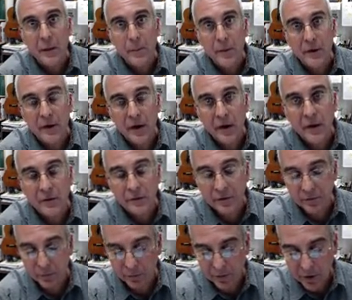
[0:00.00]
medulla
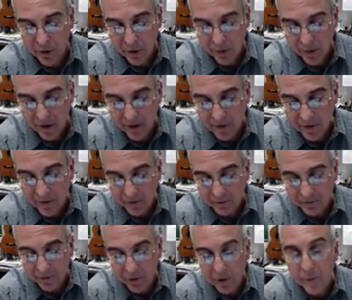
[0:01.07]
just below, and then the
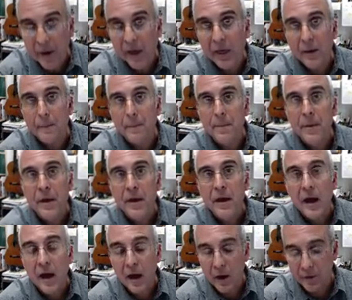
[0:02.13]
cerebellum
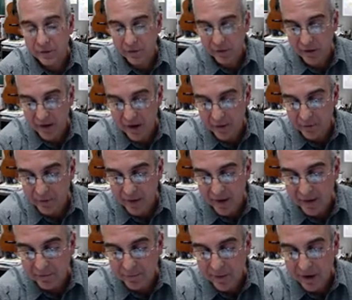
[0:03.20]
out to the lateral
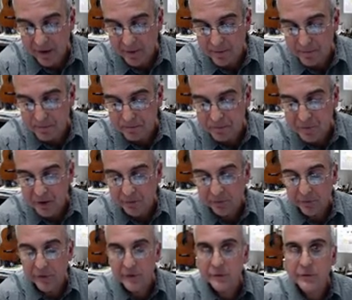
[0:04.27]
aspect. So
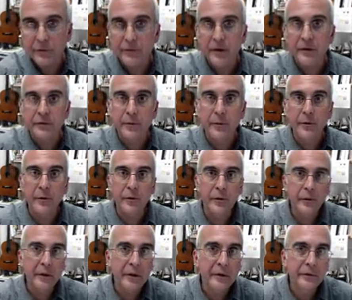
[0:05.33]
there's the facial motor
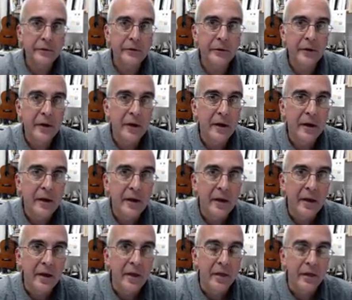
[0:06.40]
nucleus.
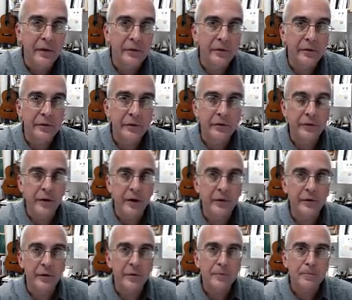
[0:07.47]
This is the
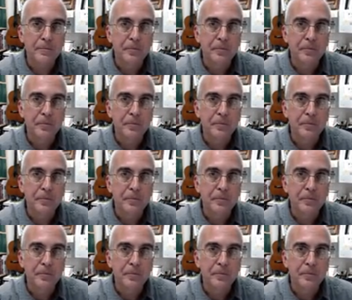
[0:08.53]
structure